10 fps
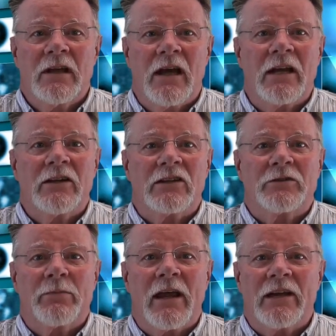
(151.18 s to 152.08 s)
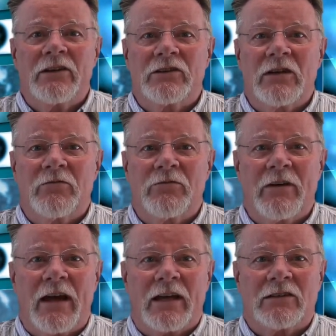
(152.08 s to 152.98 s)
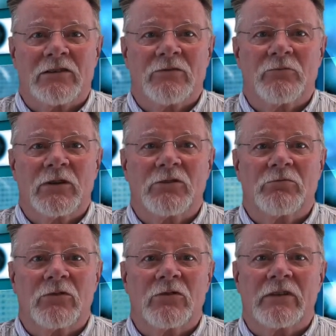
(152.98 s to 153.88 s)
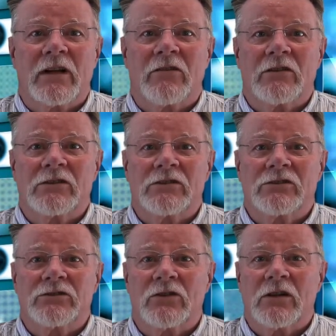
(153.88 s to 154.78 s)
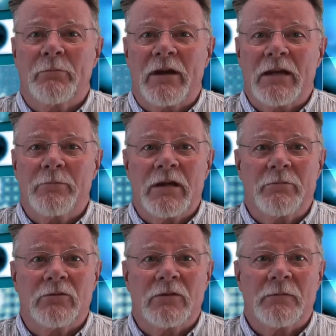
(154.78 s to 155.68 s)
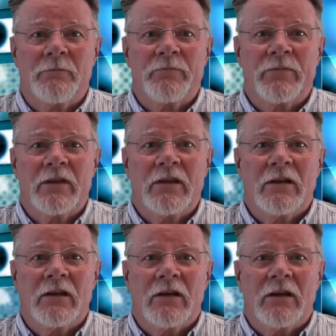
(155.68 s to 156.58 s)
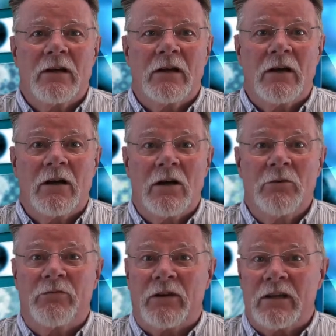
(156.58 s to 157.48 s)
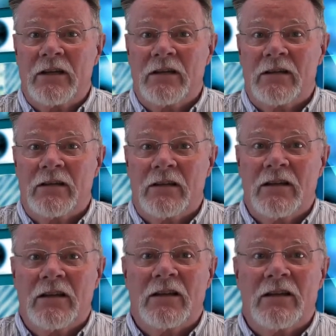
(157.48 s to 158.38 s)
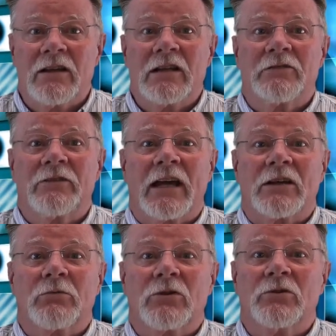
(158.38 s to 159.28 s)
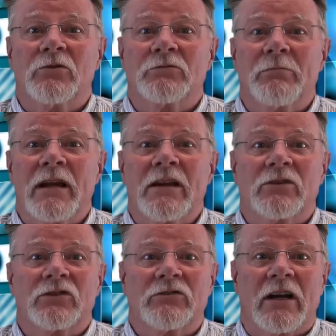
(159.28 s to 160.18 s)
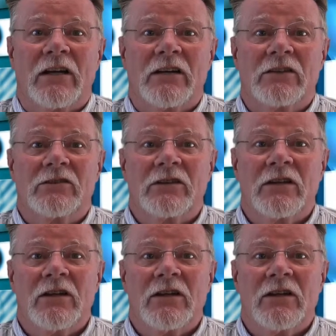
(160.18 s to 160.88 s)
and explain some facts which will doubtless shock many people. Hopefully, these facts will cause many Australians